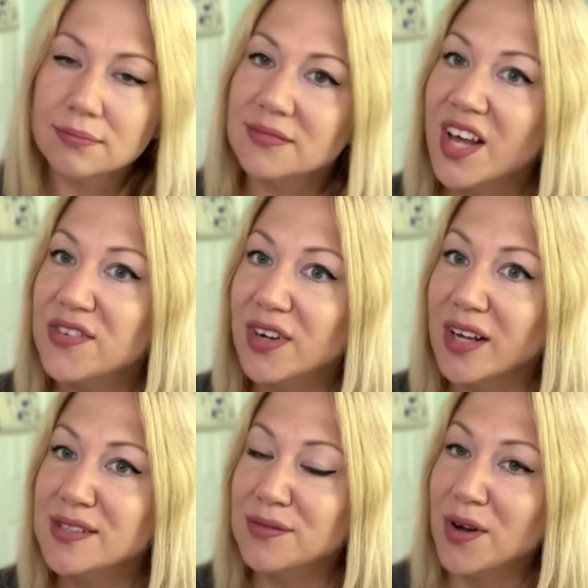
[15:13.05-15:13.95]
Other
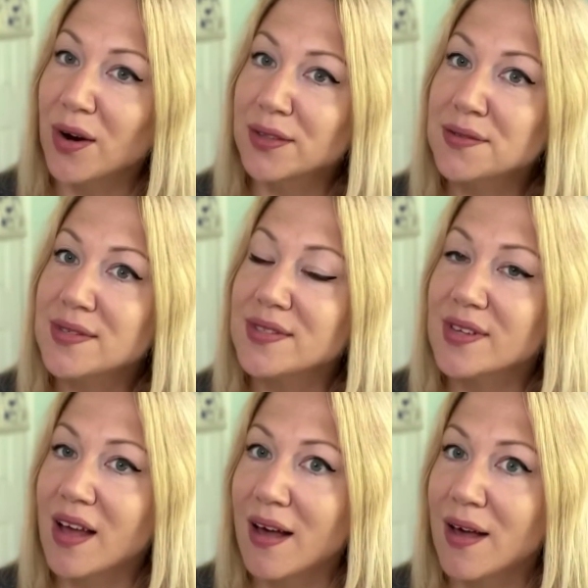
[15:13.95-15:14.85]
kinds of yarns,
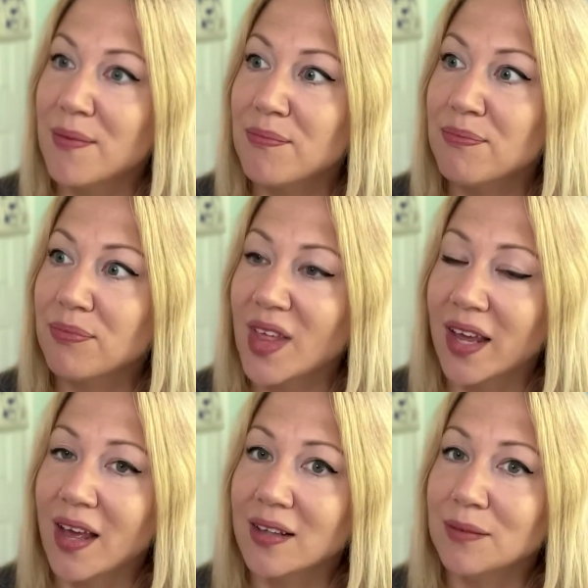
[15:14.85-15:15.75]

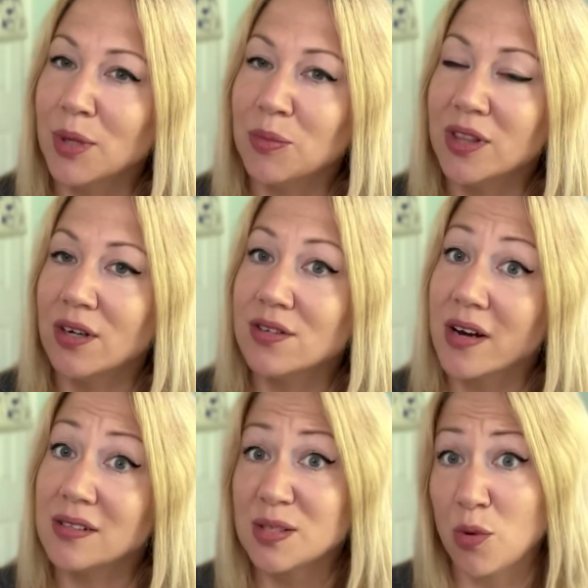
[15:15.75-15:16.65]
again, maybe that are done
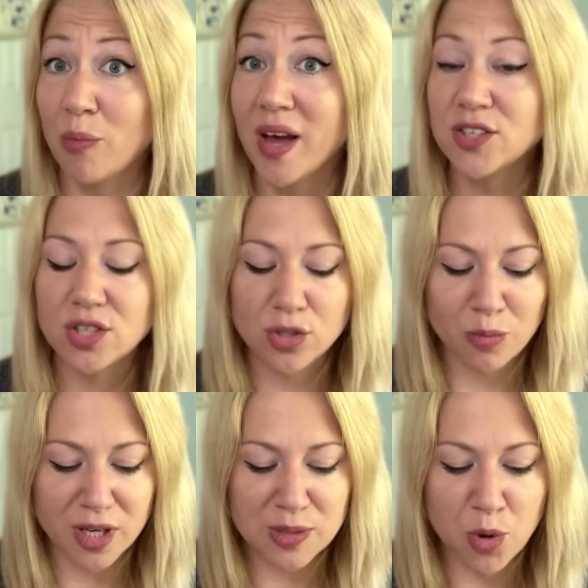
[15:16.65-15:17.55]
in small batches, or
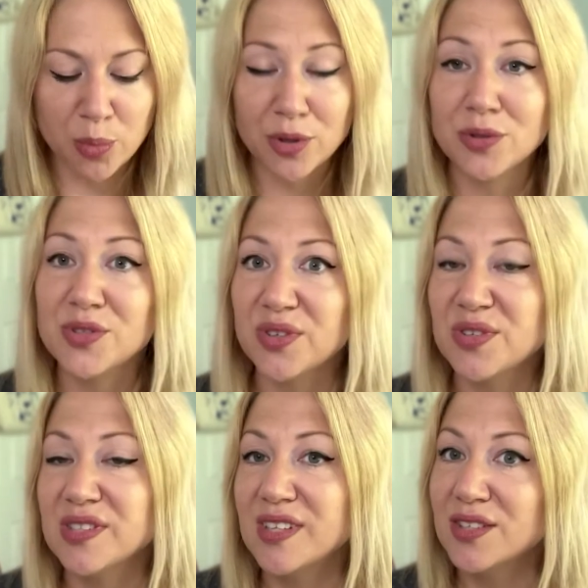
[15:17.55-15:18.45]
my small
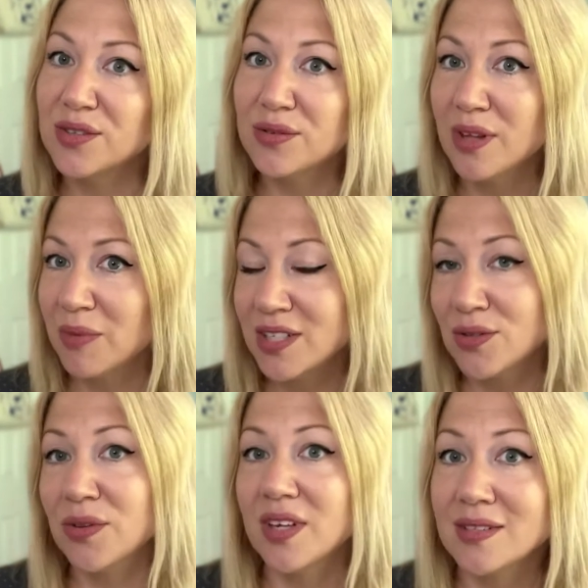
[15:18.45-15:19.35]
producers, they might
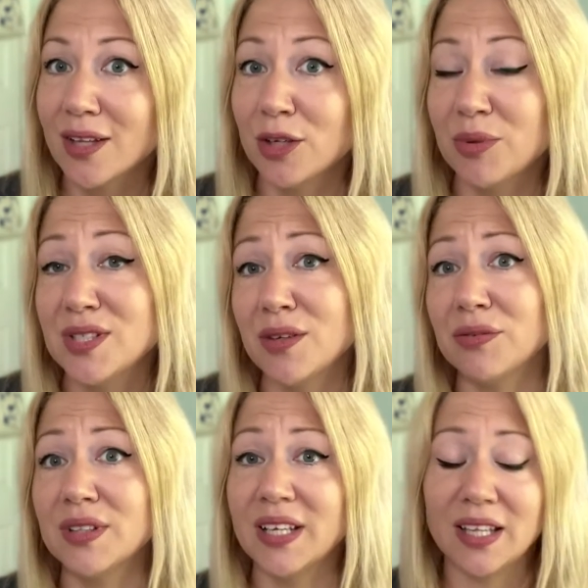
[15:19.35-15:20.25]
do things a little bit
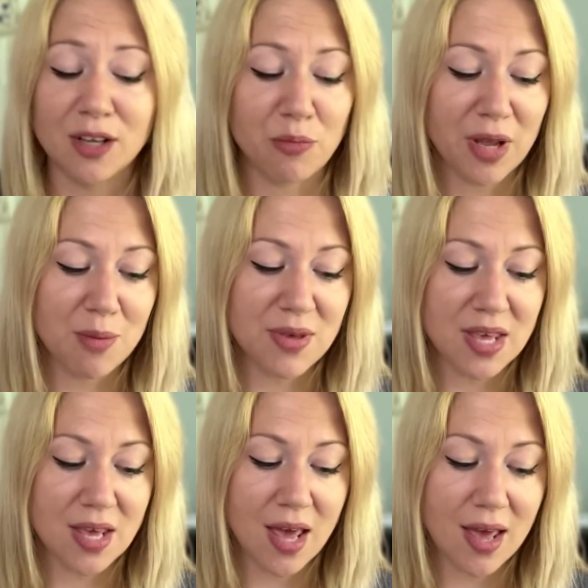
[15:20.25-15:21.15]
differently. There may
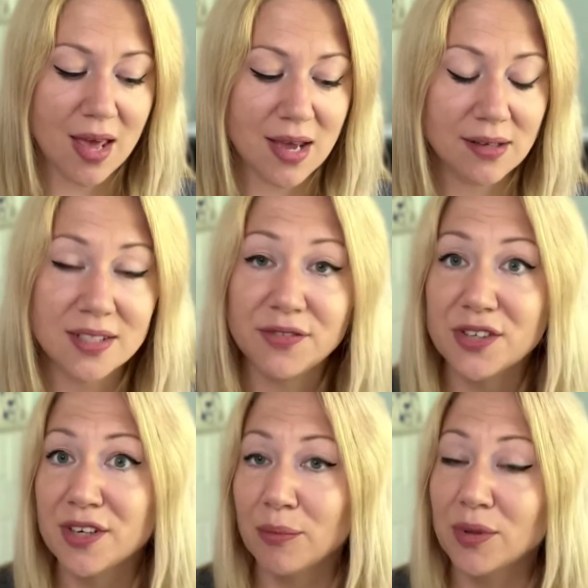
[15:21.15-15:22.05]
be a
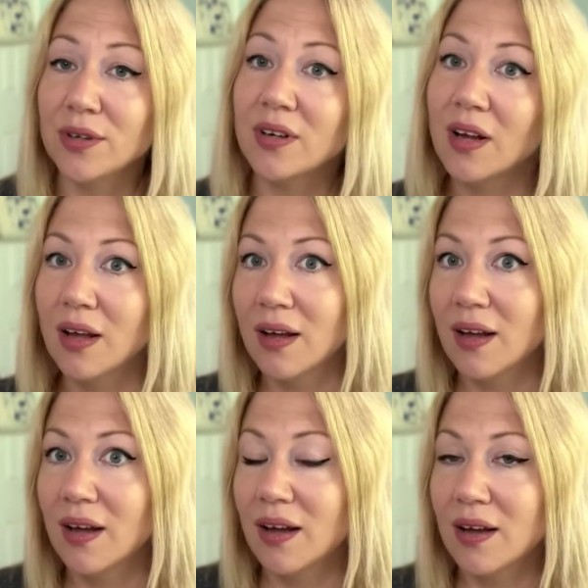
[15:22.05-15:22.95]
different number
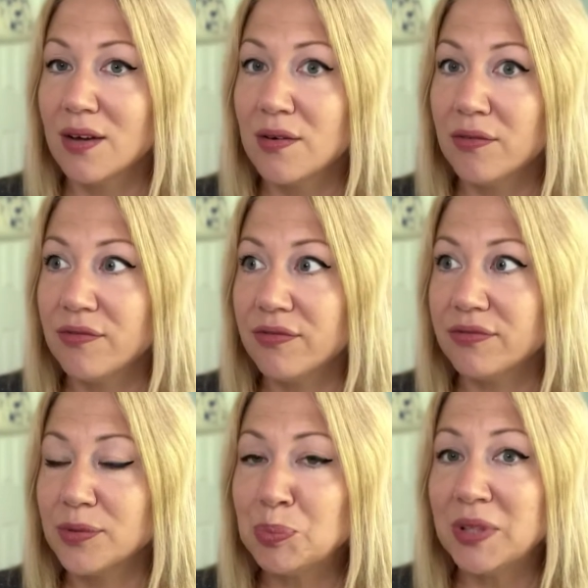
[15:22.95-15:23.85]
of
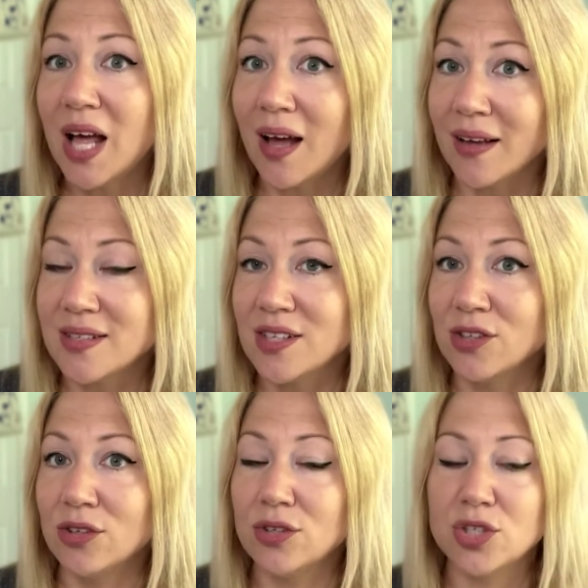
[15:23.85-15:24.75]
plies than
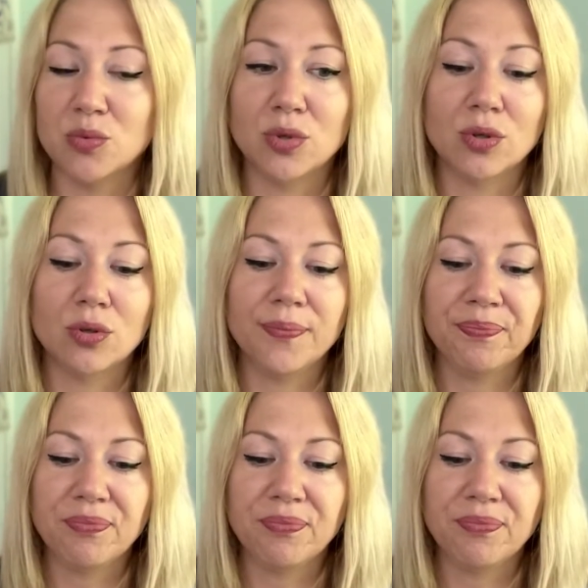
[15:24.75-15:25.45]
your usual.